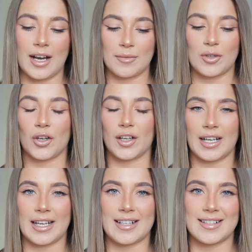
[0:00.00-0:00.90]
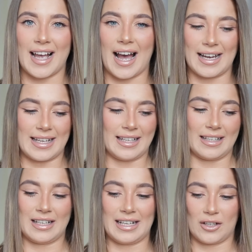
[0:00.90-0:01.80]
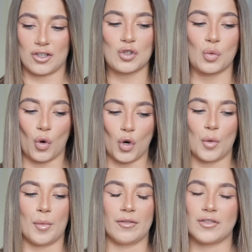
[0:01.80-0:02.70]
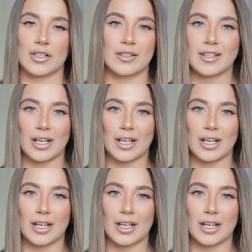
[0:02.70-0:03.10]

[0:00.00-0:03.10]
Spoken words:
I am currently sat in a swarm of just